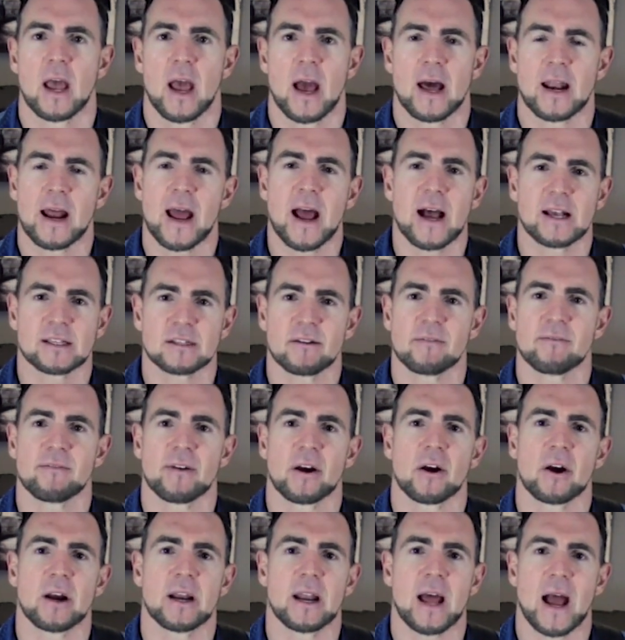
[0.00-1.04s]
and it has a
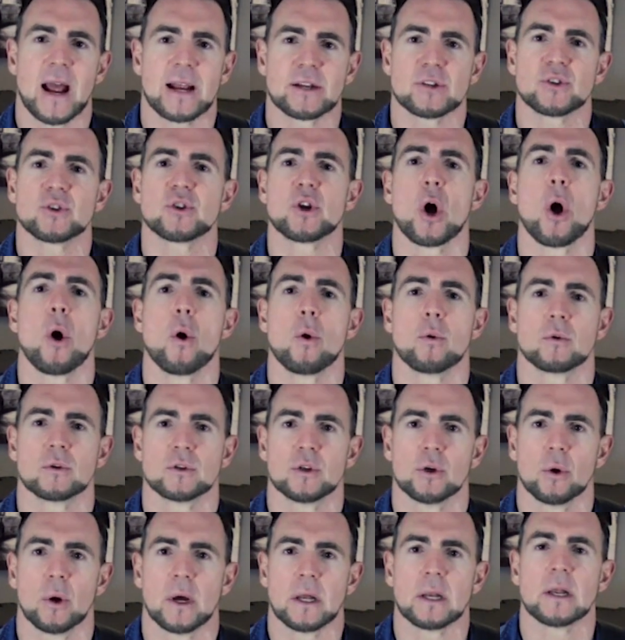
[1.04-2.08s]
very nice tone
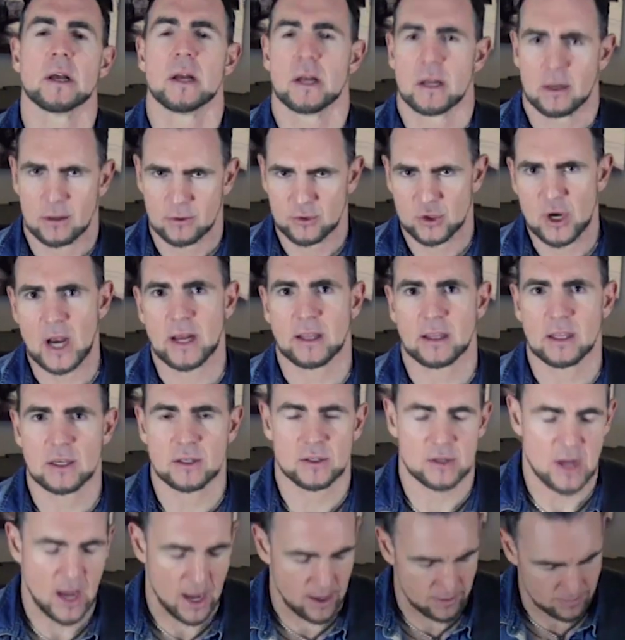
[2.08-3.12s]
to it. Check
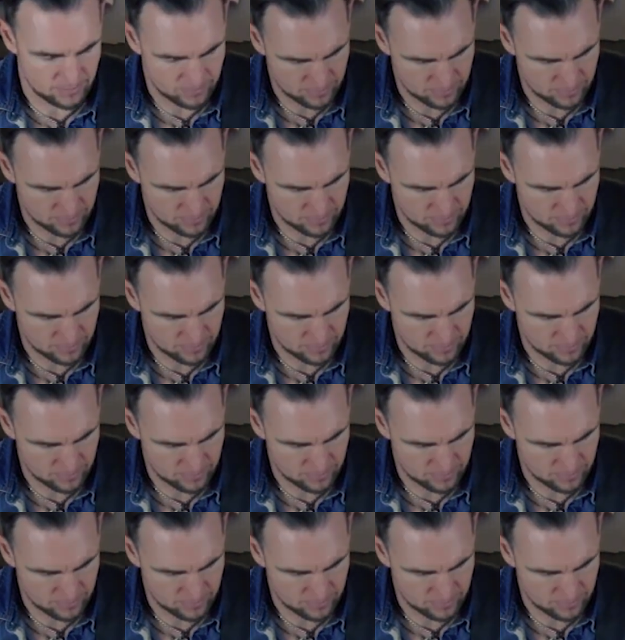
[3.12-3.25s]
this out.